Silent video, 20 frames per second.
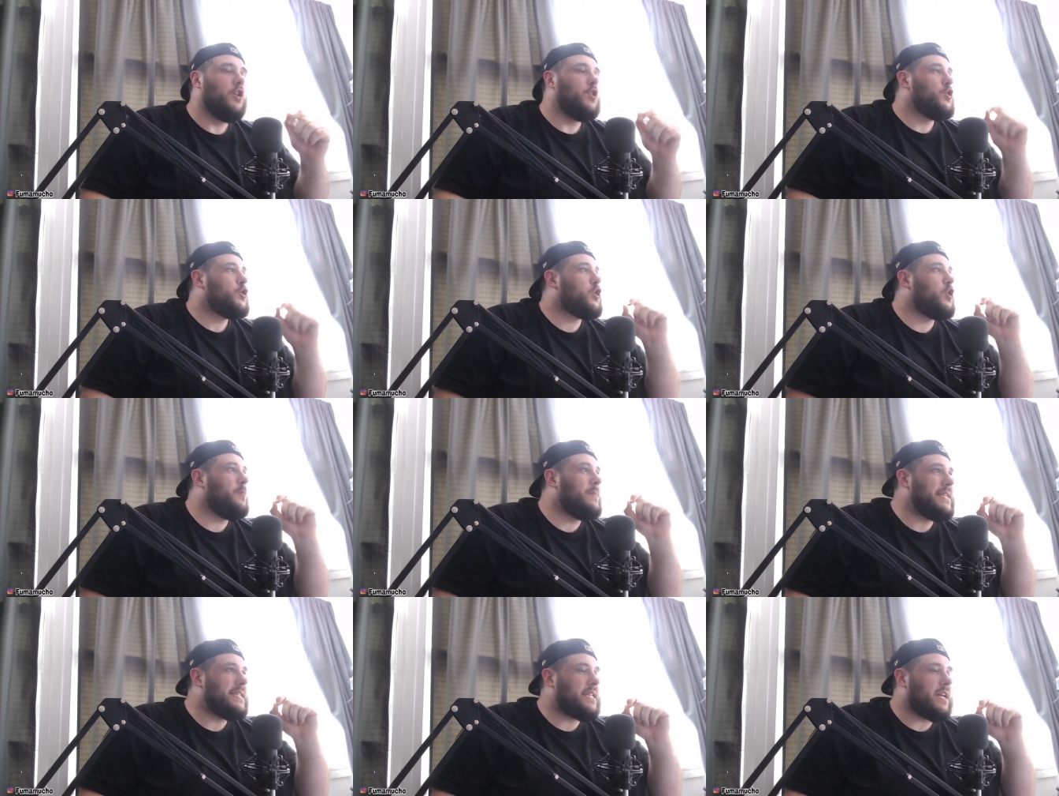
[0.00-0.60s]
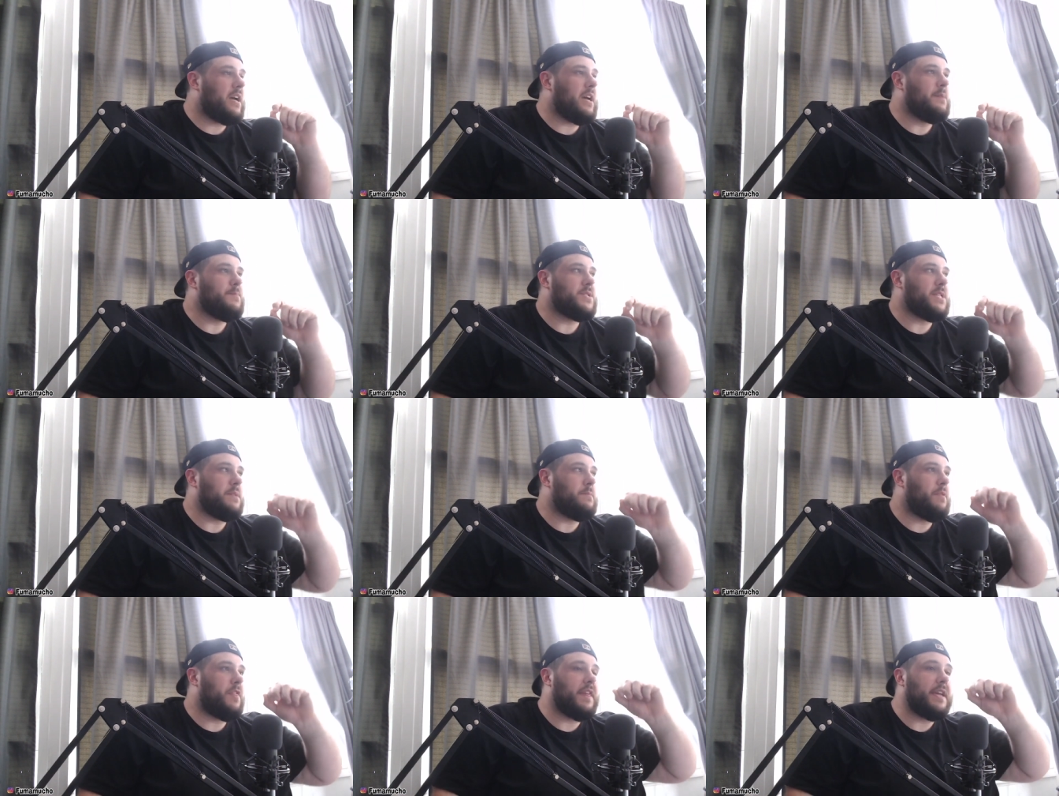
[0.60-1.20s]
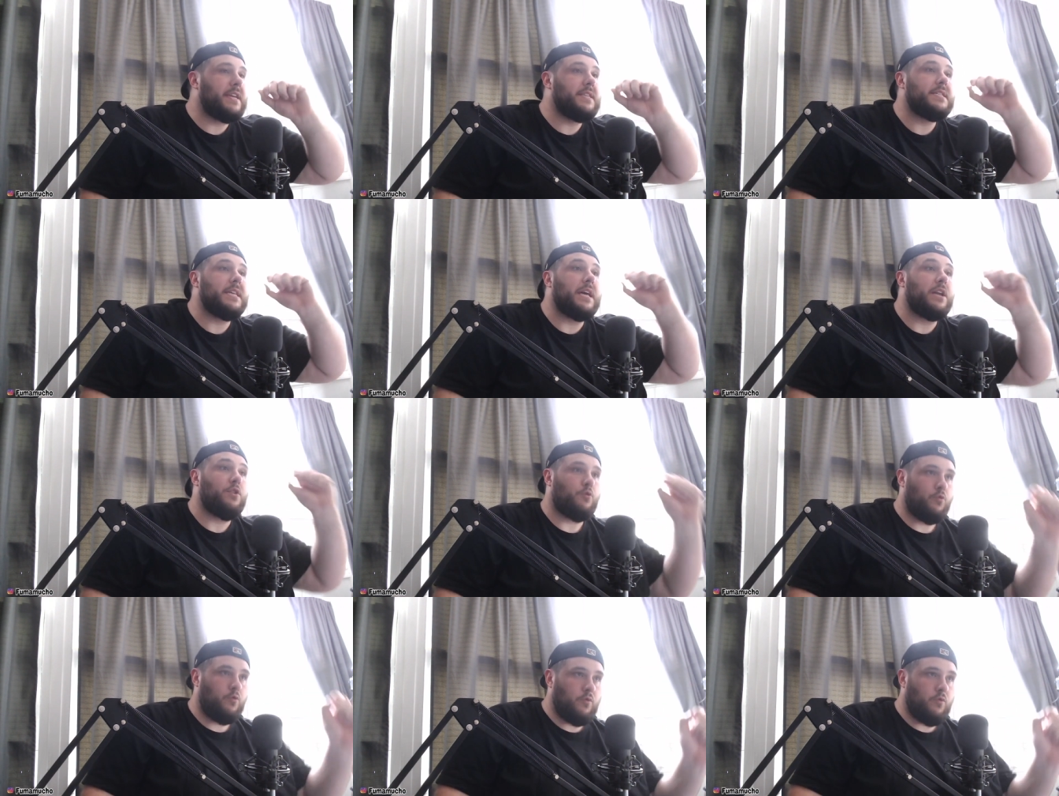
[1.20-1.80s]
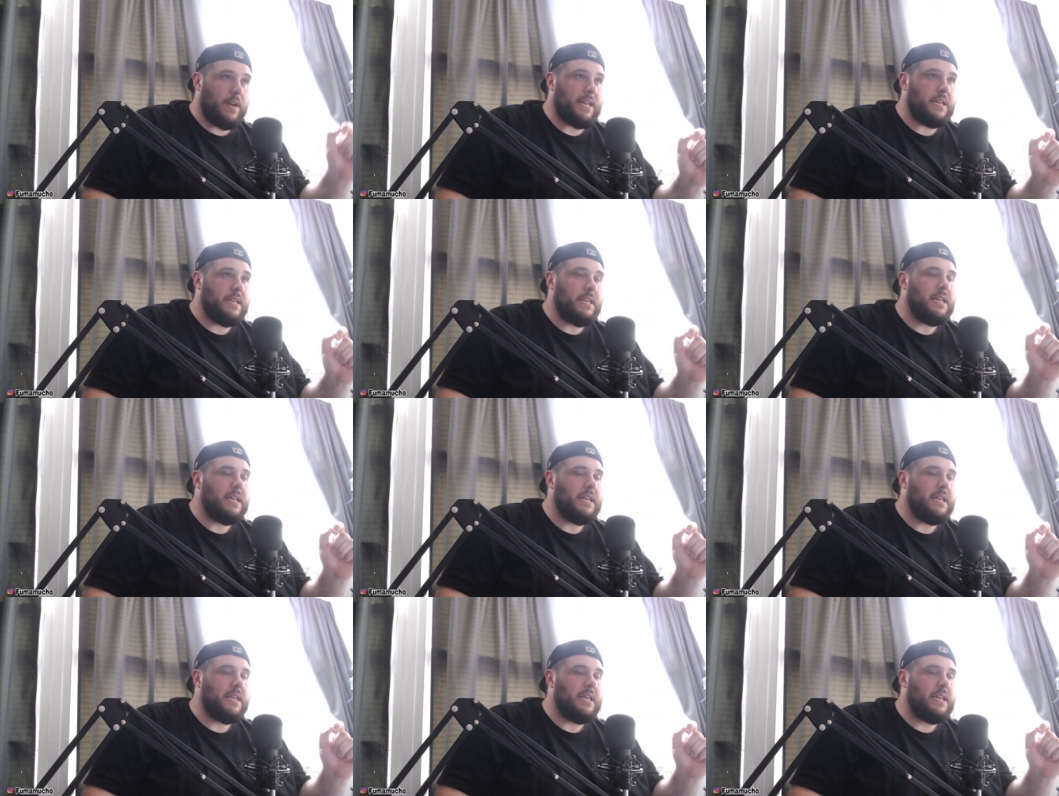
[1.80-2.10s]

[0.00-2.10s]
too many times in things that are written.